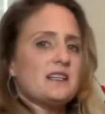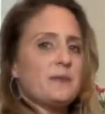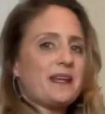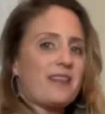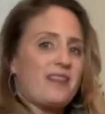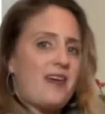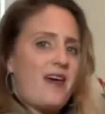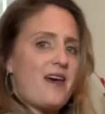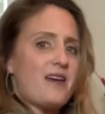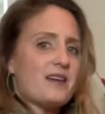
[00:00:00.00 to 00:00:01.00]
up like
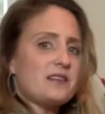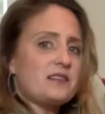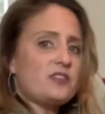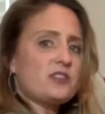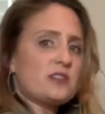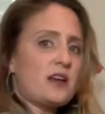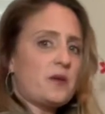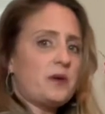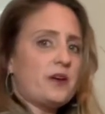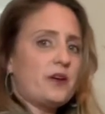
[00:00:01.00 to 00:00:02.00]
this. You just kind of
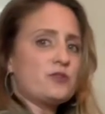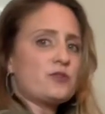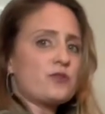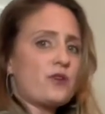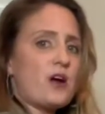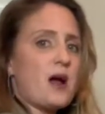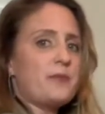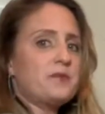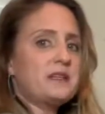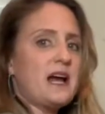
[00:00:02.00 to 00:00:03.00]
want to drop
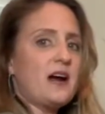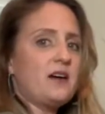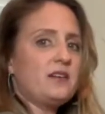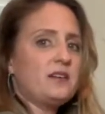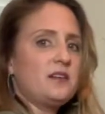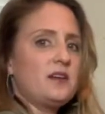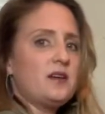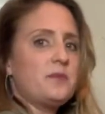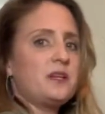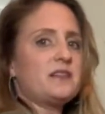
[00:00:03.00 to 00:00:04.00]
them down,
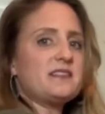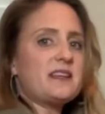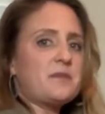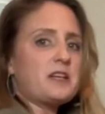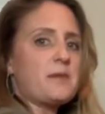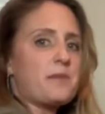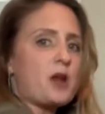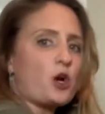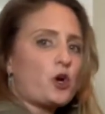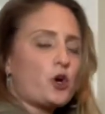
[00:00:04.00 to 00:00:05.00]
but at the same time, I'm
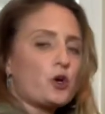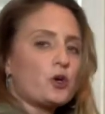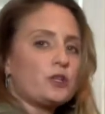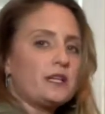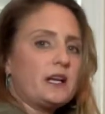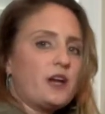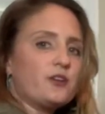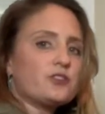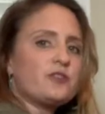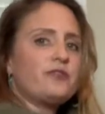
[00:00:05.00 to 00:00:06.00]
not curling under.
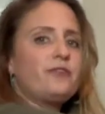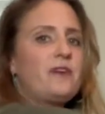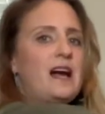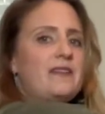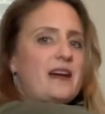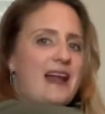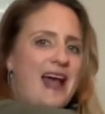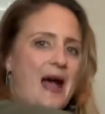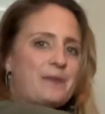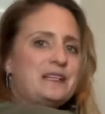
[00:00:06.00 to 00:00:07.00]
So find that
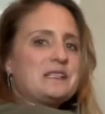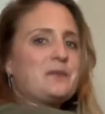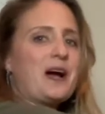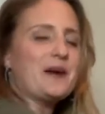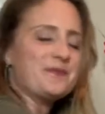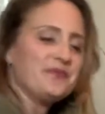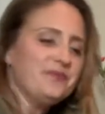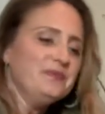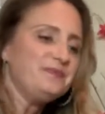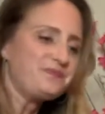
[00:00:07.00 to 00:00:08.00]
happy spot.
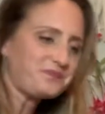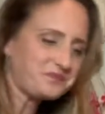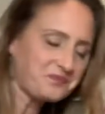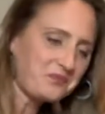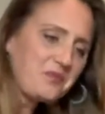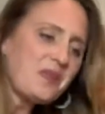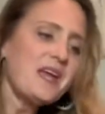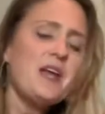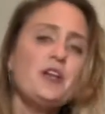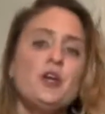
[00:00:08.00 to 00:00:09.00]

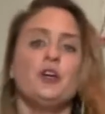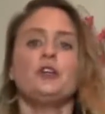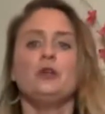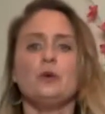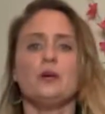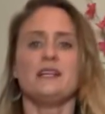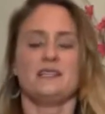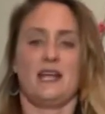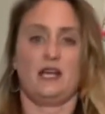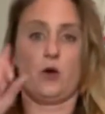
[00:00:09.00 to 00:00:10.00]
And you can
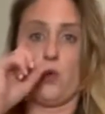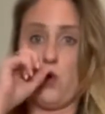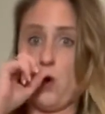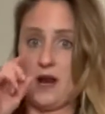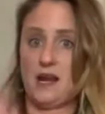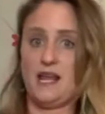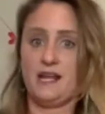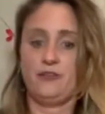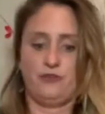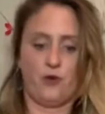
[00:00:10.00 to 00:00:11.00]
take one leg
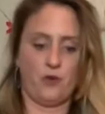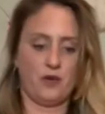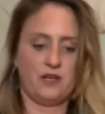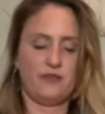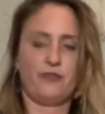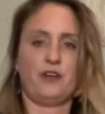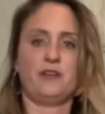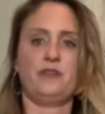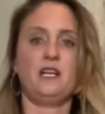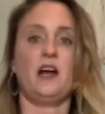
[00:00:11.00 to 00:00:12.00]
forward in front
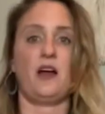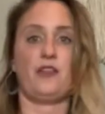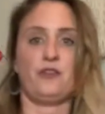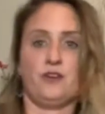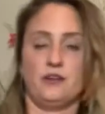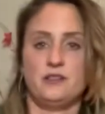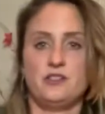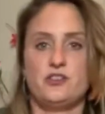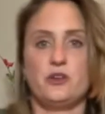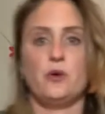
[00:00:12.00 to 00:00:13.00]
of the other.
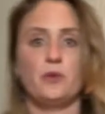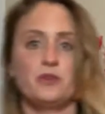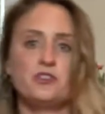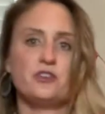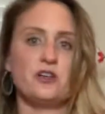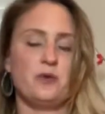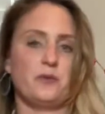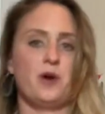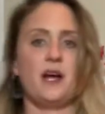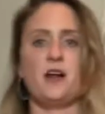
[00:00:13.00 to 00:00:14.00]
So we're starting
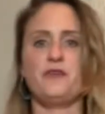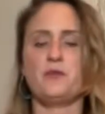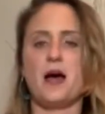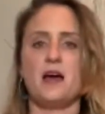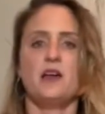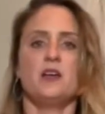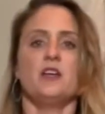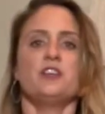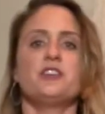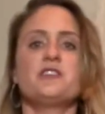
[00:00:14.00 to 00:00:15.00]
right off the bat,
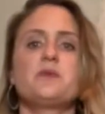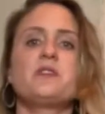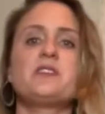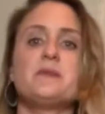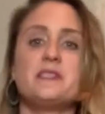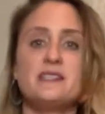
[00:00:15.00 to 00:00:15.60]
just with some